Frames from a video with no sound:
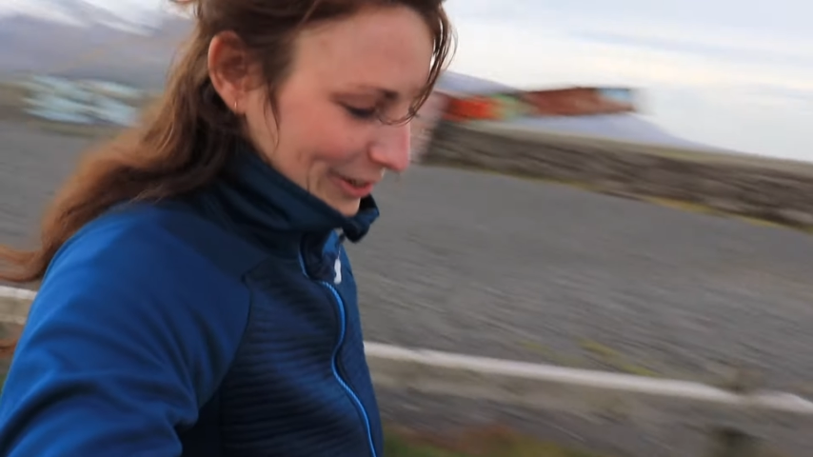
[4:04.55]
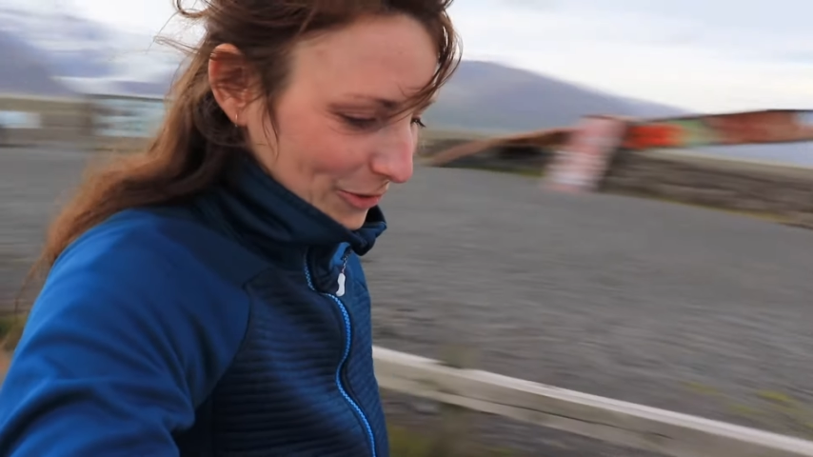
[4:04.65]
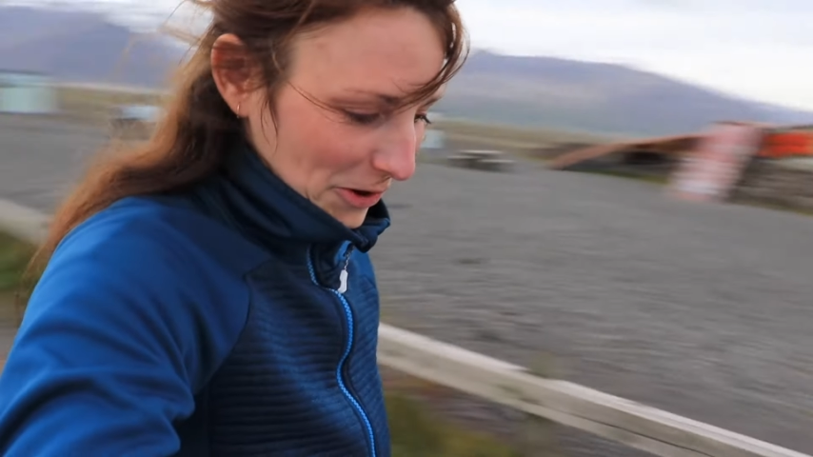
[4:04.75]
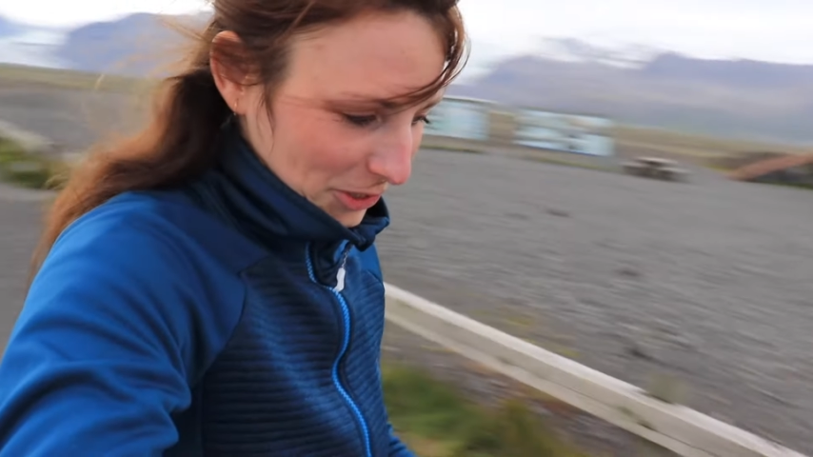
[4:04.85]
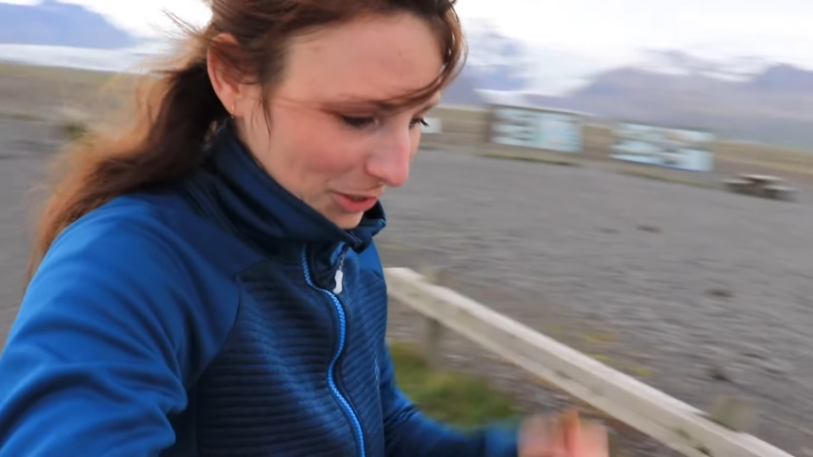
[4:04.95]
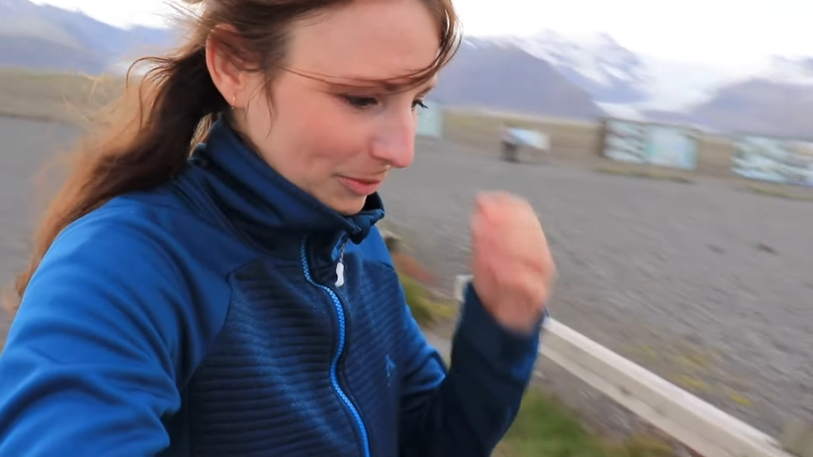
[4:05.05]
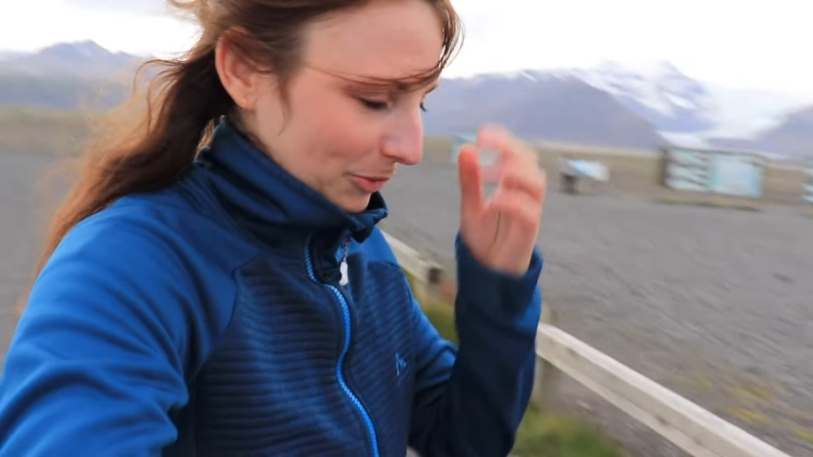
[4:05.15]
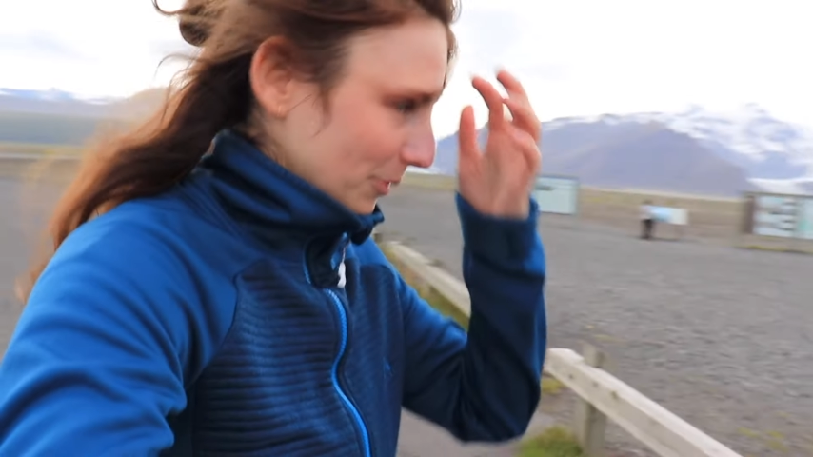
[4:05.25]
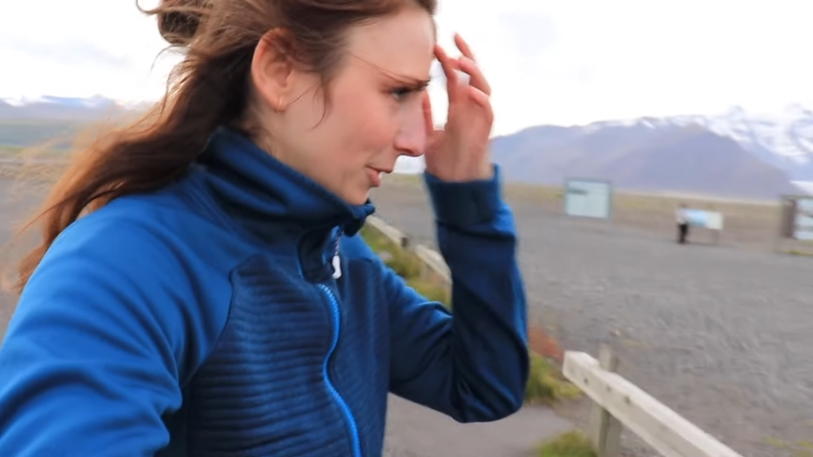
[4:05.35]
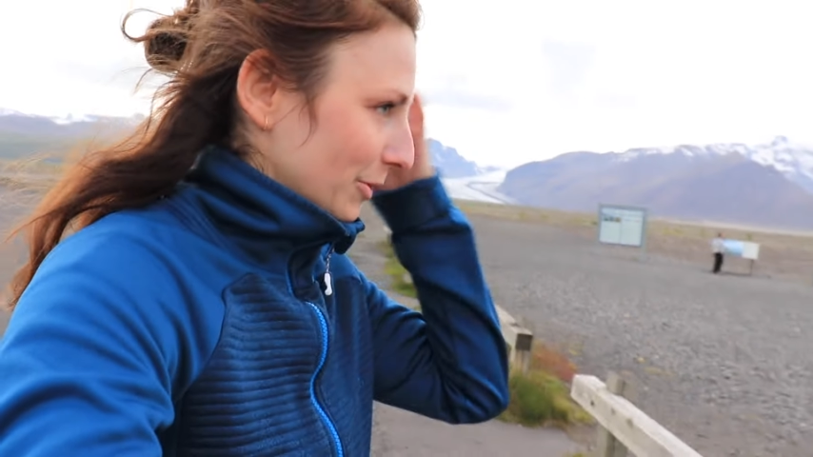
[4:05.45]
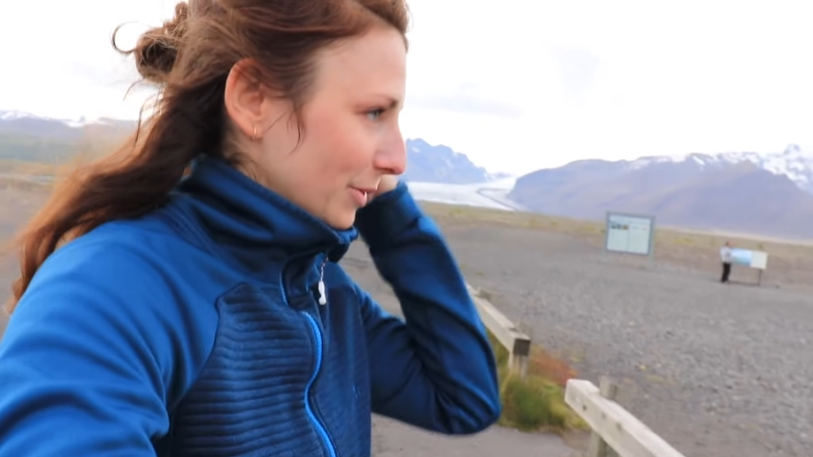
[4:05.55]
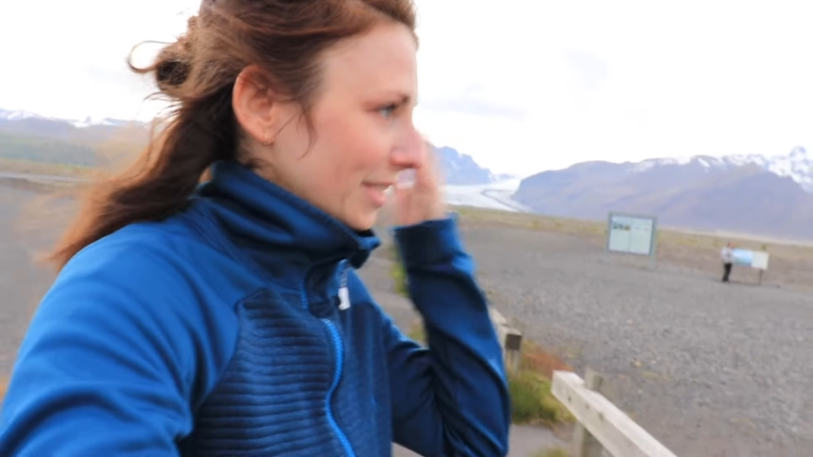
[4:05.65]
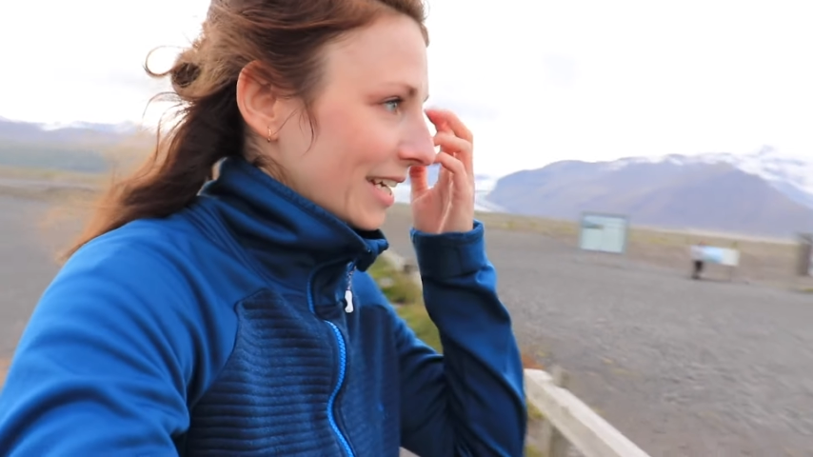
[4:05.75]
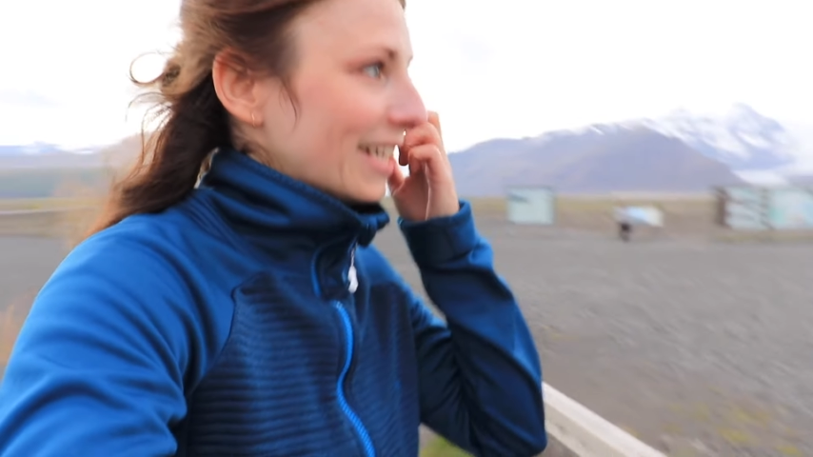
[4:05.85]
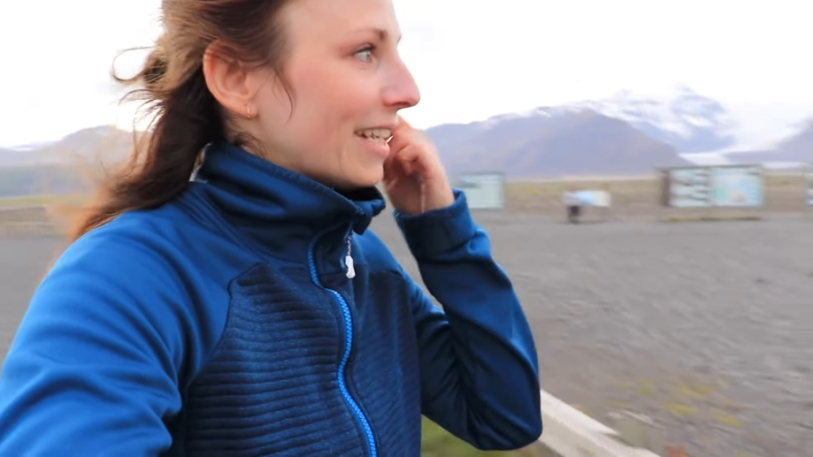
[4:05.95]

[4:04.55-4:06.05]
questionable roads.